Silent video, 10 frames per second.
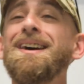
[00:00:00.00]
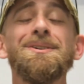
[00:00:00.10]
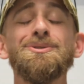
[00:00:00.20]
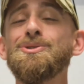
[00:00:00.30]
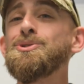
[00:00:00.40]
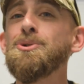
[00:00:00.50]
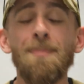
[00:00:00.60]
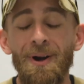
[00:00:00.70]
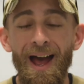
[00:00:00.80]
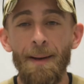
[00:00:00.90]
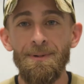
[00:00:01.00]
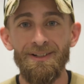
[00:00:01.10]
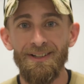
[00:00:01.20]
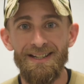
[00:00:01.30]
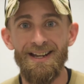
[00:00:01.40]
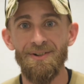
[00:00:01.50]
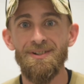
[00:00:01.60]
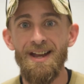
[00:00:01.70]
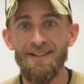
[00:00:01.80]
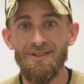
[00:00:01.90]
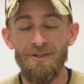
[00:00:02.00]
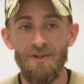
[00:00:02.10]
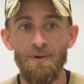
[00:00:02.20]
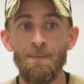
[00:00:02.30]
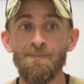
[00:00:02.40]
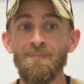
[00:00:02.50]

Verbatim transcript: they are super happy to lay down next to you.